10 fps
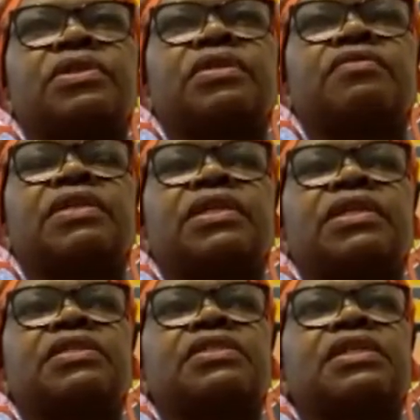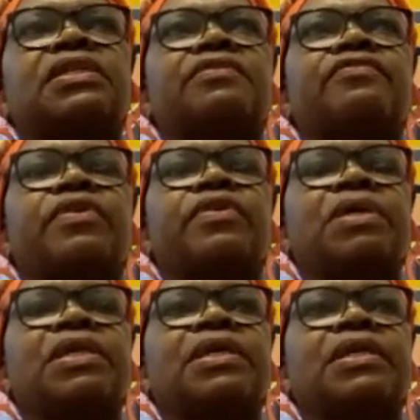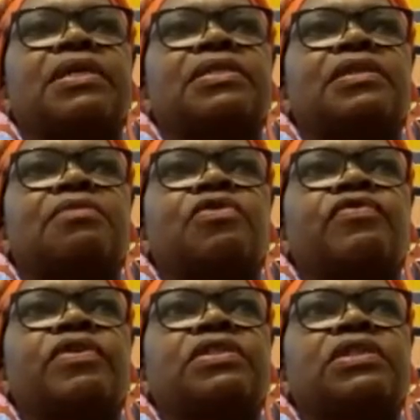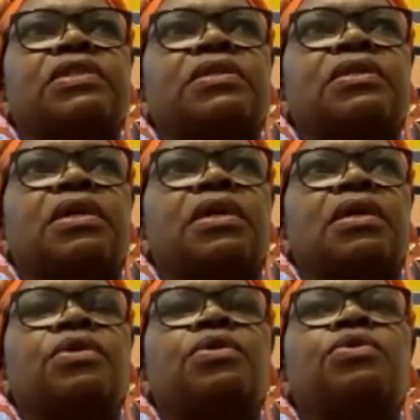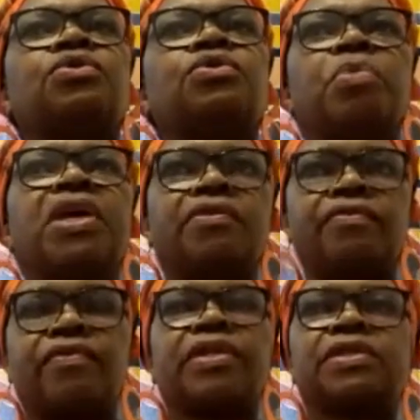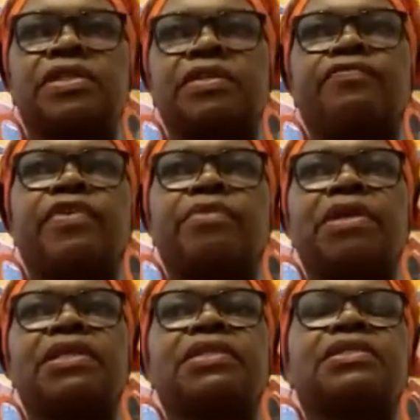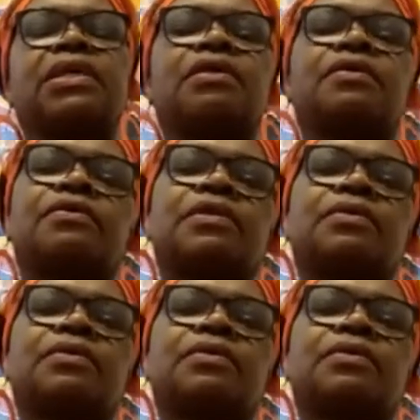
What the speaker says: have an extended family like some of us, you make friends and families along the